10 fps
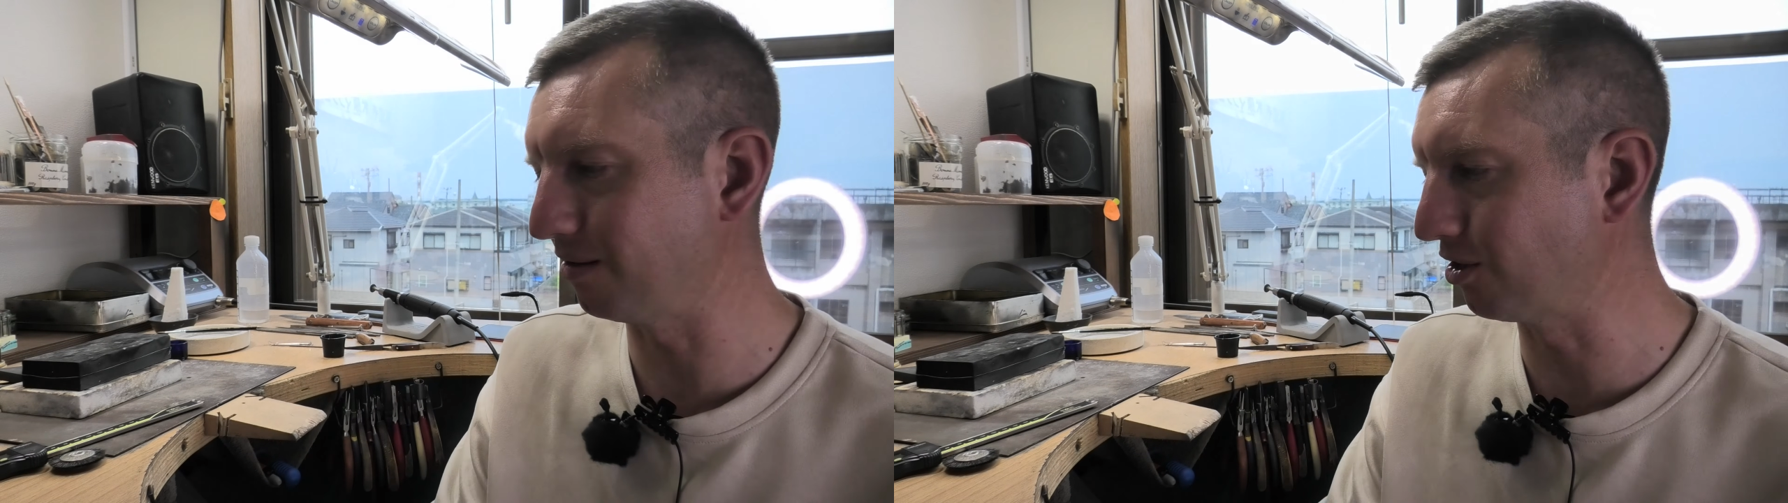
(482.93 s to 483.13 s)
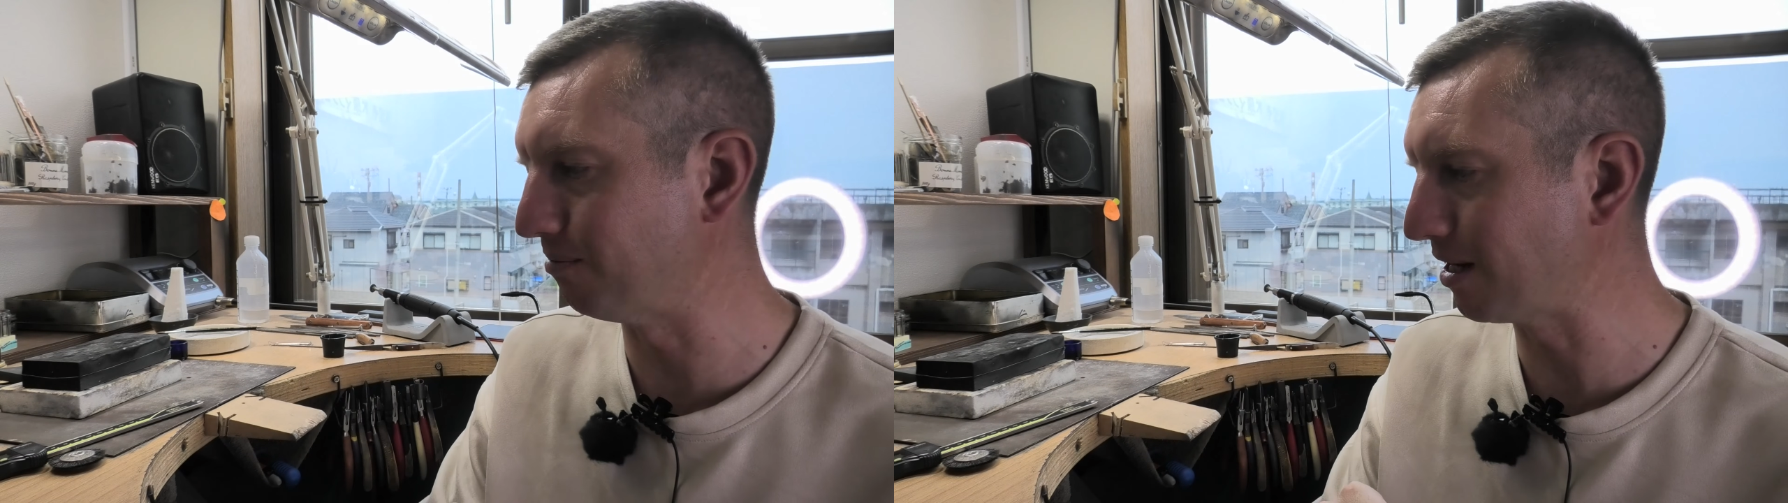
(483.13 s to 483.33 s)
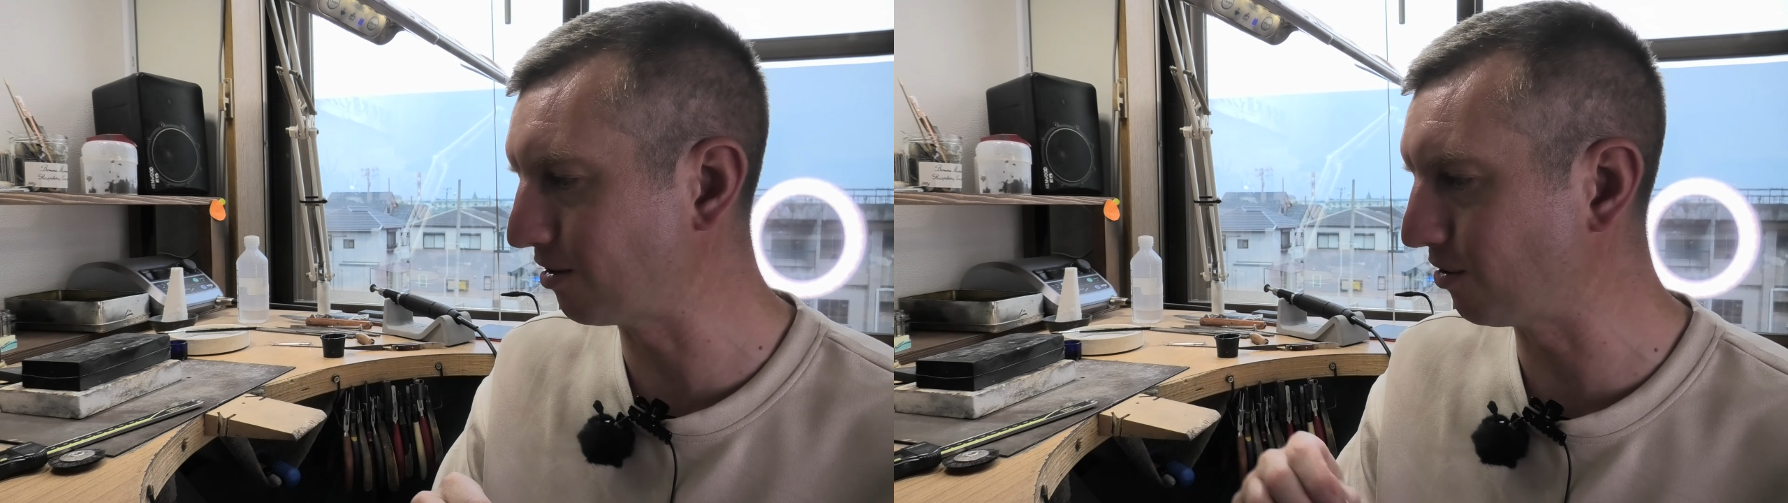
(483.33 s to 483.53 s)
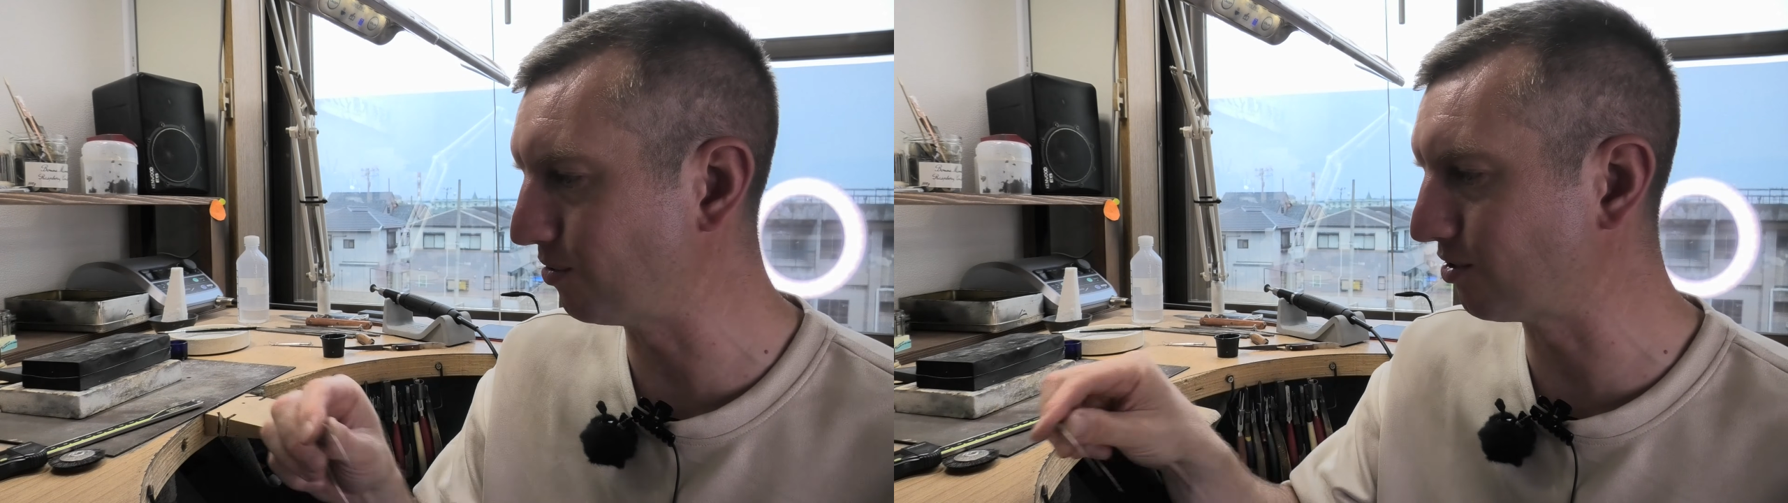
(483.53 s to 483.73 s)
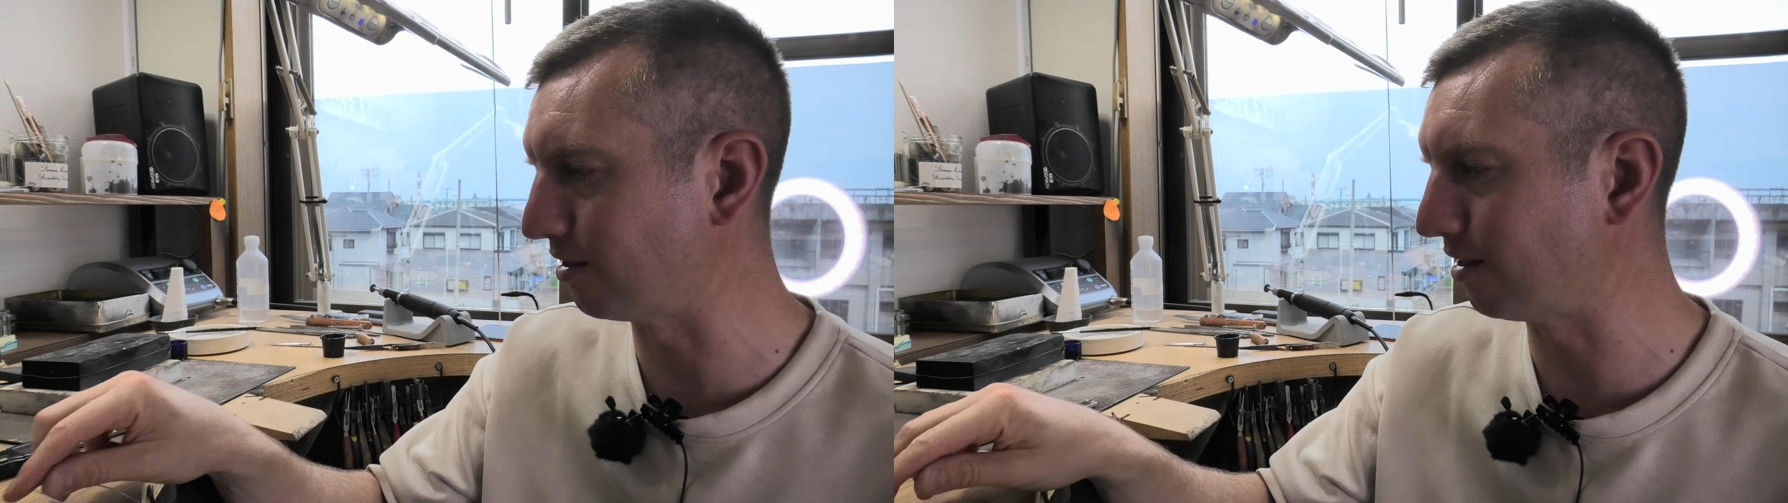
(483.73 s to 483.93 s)
I'm going to make
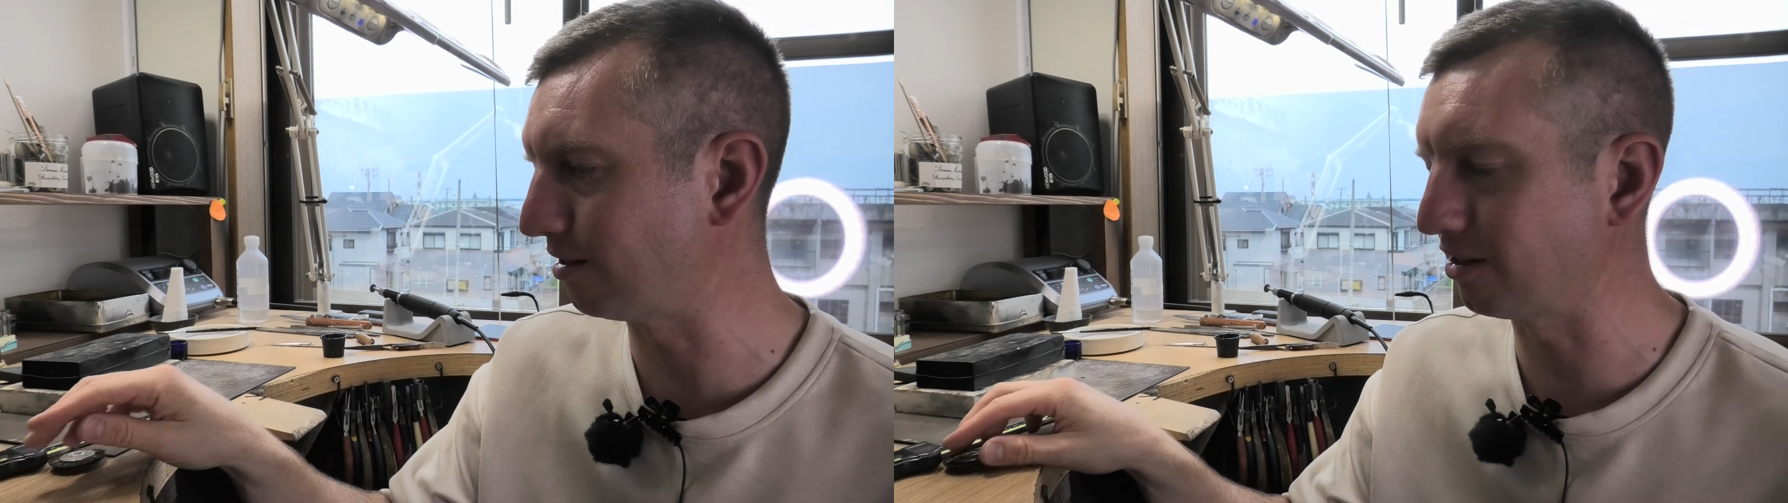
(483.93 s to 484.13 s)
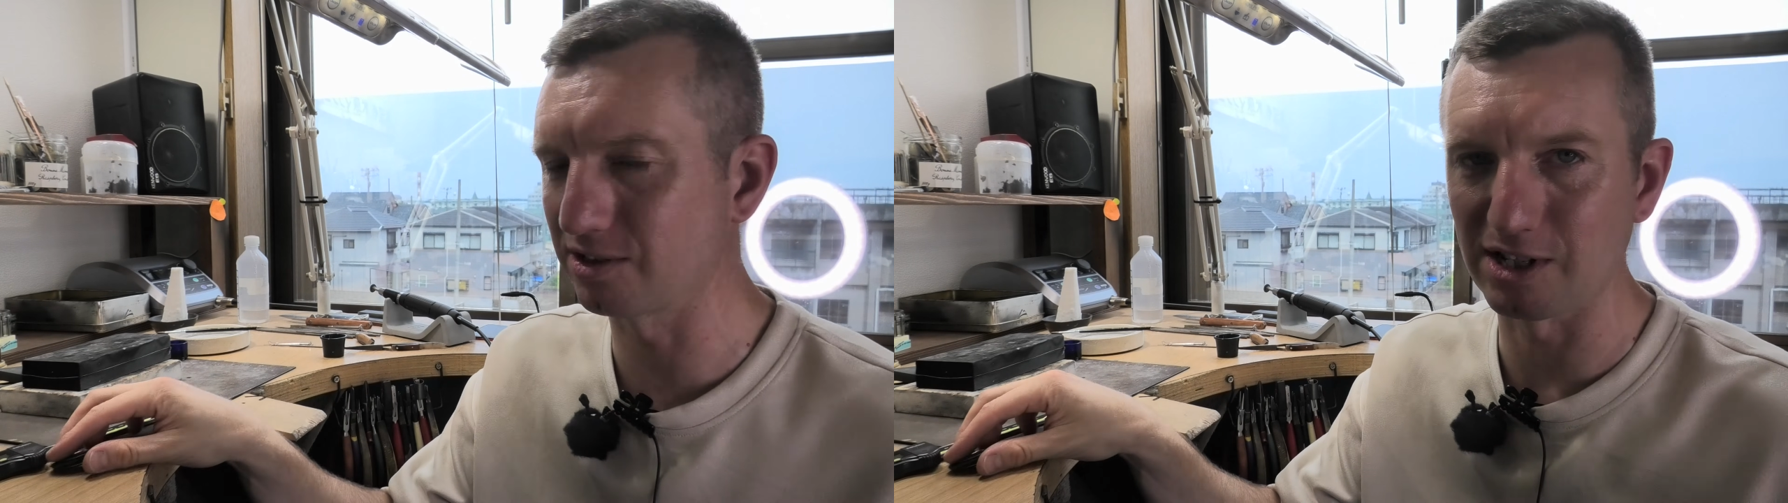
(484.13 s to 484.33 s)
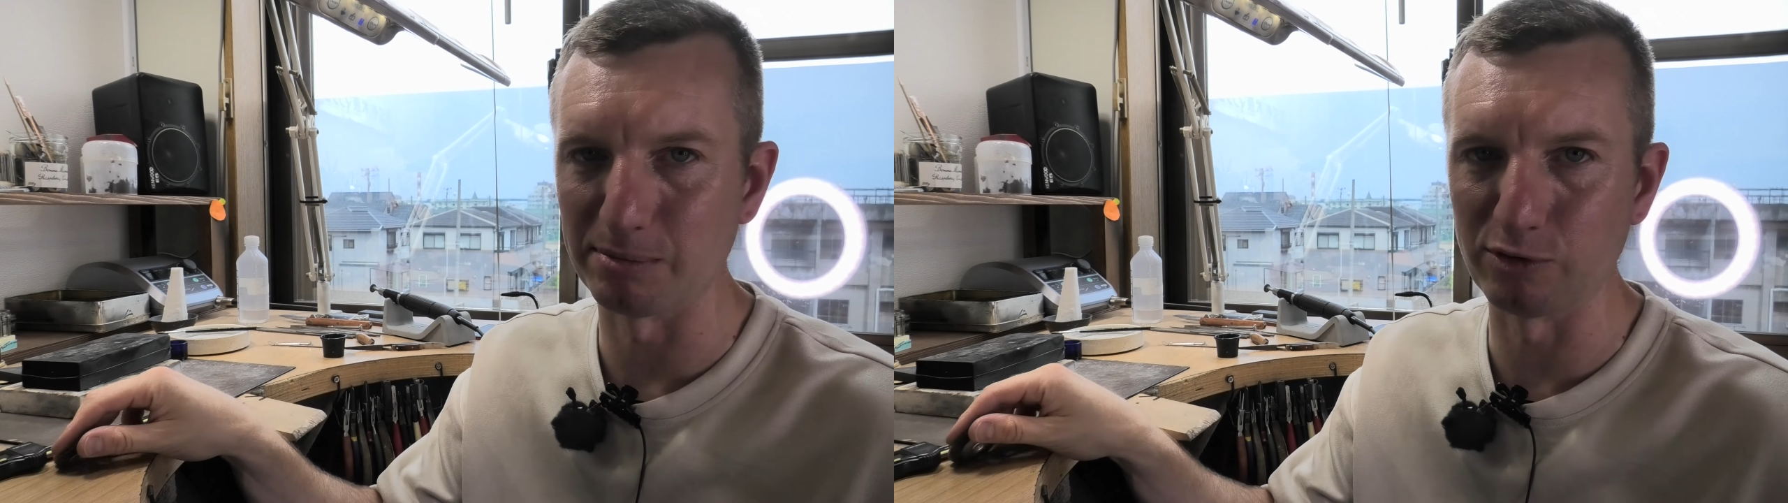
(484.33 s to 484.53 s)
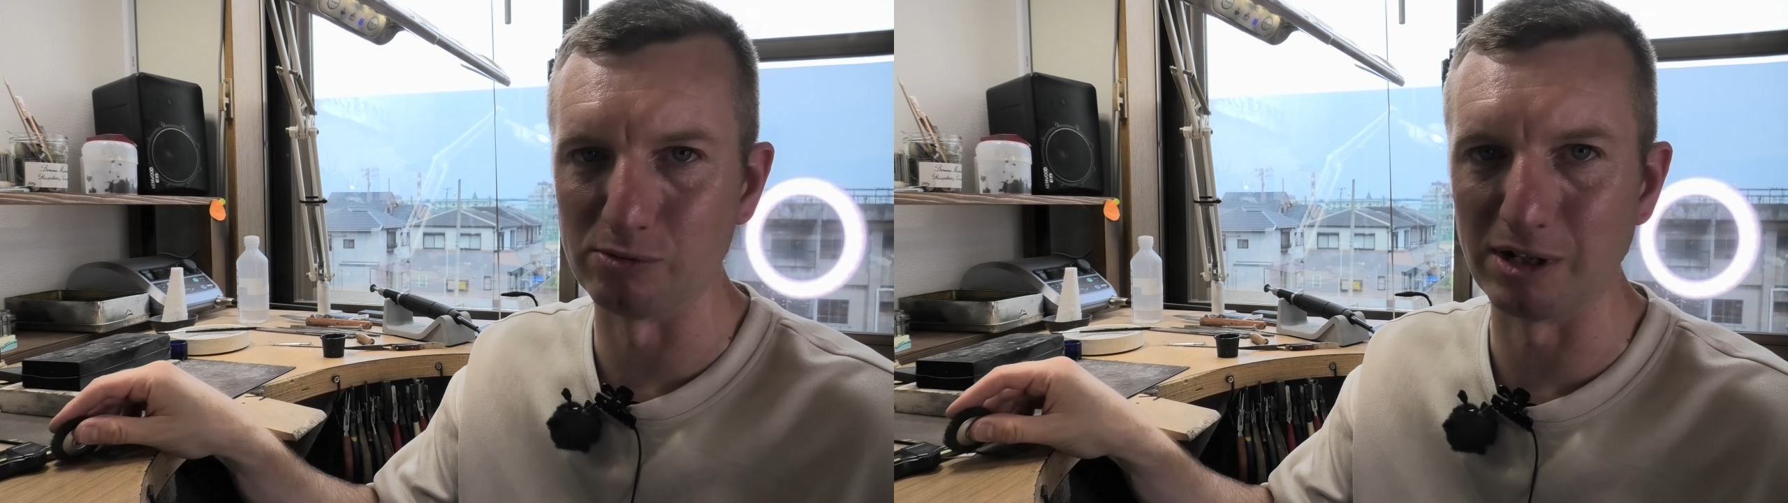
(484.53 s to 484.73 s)
those, and then like I said before,